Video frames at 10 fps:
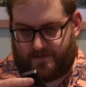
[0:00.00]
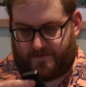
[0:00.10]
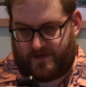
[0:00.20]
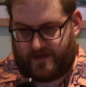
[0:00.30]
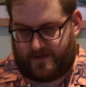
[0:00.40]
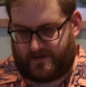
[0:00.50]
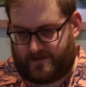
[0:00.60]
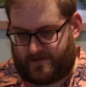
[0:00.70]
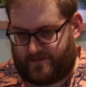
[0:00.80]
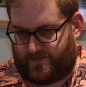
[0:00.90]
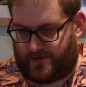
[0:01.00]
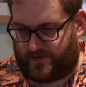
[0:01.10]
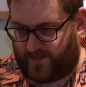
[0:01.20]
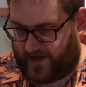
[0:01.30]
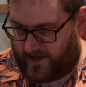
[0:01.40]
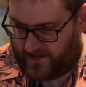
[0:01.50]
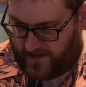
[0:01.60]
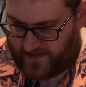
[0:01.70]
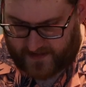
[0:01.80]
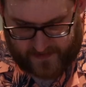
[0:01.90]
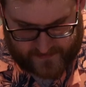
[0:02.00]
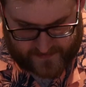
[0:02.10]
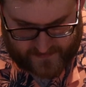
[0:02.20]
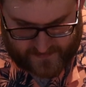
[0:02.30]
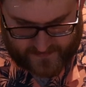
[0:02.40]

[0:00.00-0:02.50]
If we pull the battery thing out.